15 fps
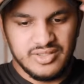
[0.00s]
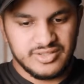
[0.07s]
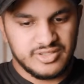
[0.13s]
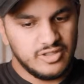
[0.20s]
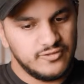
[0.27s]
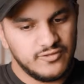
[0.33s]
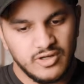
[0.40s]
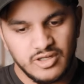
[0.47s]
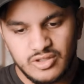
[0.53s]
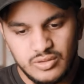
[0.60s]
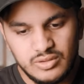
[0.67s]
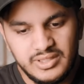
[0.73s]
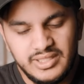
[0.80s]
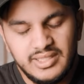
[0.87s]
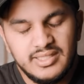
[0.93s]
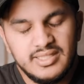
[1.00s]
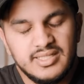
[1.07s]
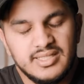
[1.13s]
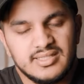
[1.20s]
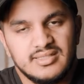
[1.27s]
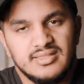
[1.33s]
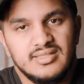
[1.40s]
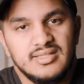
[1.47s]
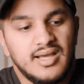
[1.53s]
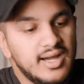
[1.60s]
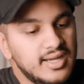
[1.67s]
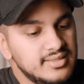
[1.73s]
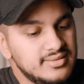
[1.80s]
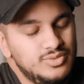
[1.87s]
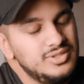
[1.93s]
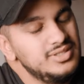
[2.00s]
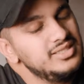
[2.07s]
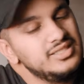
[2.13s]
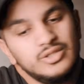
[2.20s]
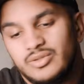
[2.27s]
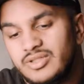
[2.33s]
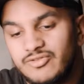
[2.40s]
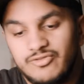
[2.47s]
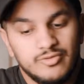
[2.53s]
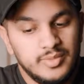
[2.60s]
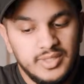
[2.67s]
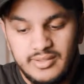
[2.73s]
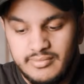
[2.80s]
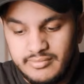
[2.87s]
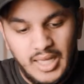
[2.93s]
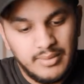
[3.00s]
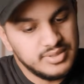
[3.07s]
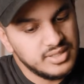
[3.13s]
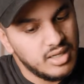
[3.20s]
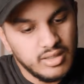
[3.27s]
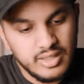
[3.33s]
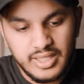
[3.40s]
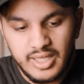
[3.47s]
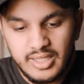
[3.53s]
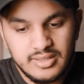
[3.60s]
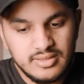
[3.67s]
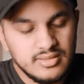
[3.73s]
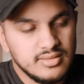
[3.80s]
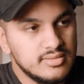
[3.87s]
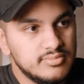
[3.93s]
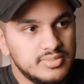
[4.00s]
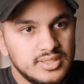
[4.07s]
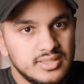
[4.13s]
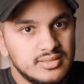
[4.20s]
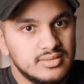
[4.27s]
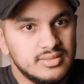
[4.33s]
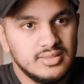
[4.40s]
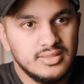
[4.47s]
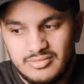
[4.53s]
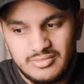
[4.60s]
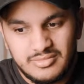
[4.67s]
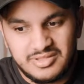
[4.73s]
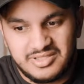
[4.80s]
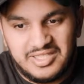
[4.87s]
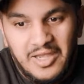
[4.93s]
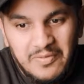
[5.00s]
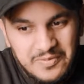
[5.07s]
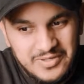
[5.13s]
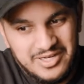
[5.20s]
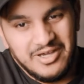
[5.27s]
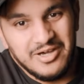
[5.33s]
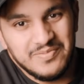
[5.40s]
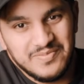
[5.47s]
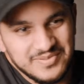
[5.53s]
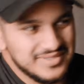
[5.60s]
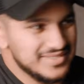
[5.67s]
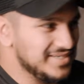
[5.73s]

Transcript: And so far, Coolina is not really doing it for me. I'm sorry, guys, but step it up.